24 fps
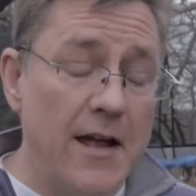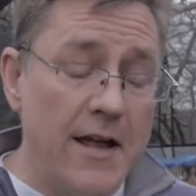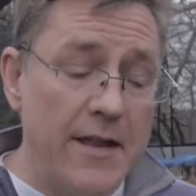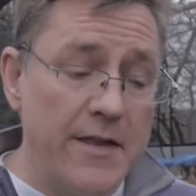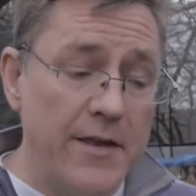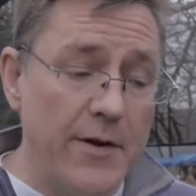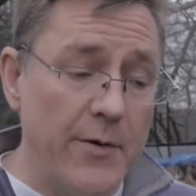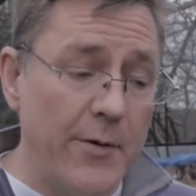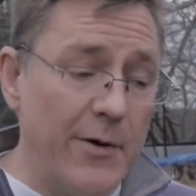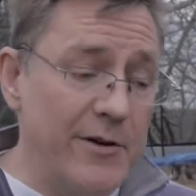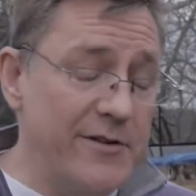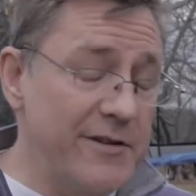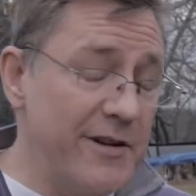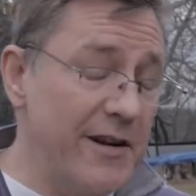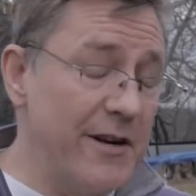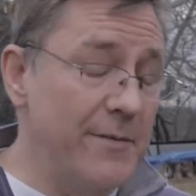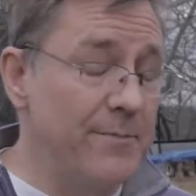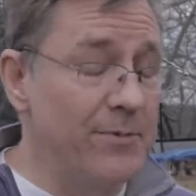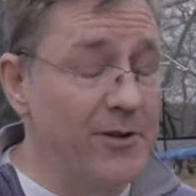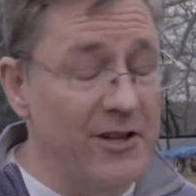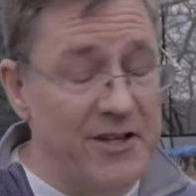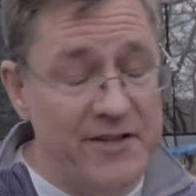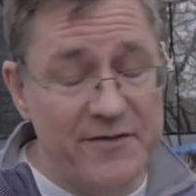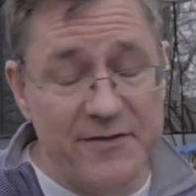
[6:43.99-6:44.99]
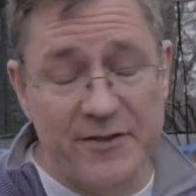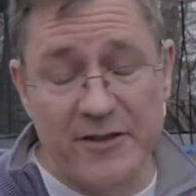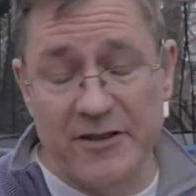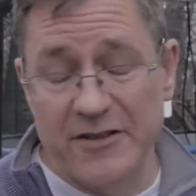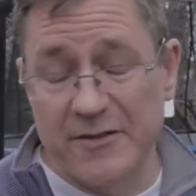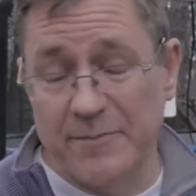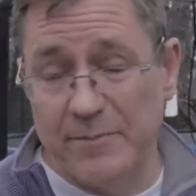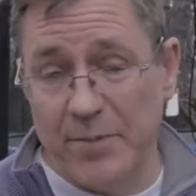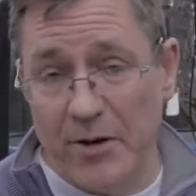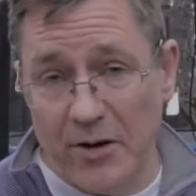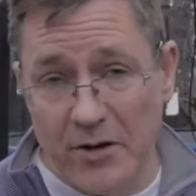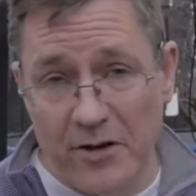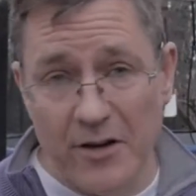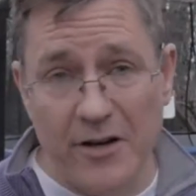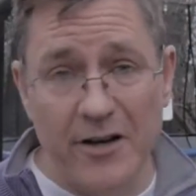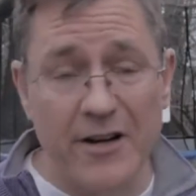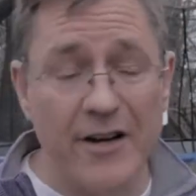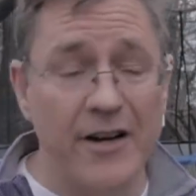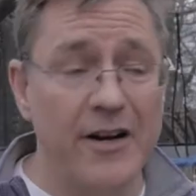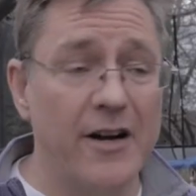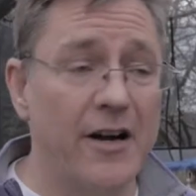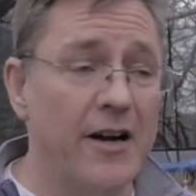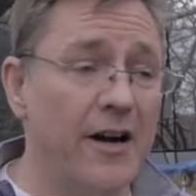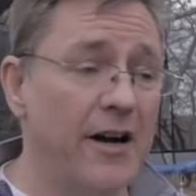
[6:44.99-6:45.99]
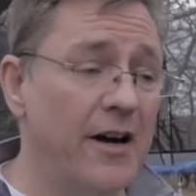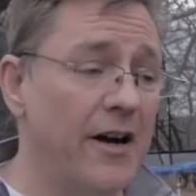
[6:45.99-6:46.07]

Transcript: There wasn't any place for us to park.